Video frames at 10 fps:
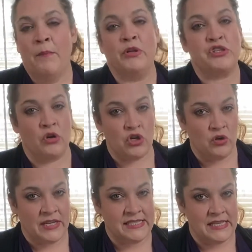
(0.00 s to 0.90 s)
But so
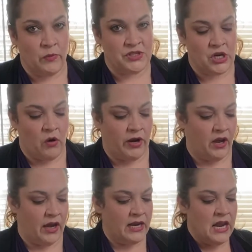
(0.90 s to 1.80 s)
you can see what's going
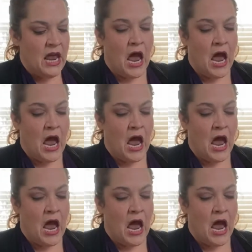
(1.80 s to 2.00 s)
on,